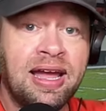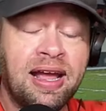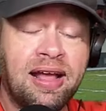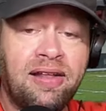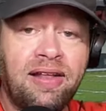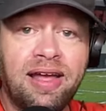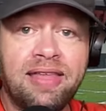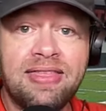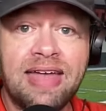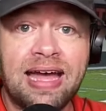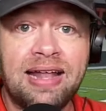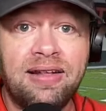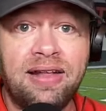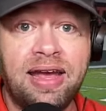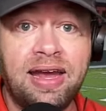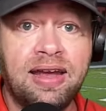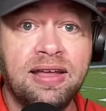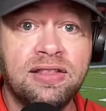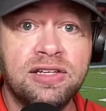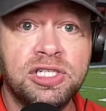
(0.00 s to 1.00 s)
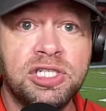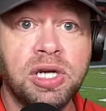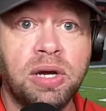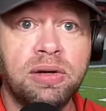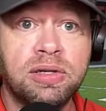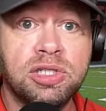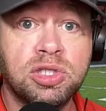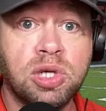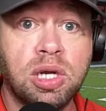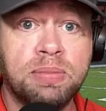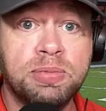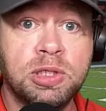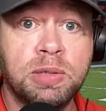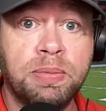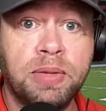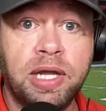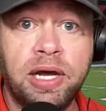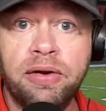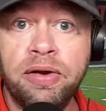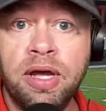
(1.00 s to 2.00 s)
click that link in the show
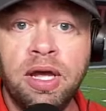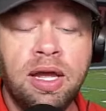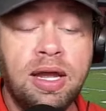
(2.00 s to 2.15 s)
description below.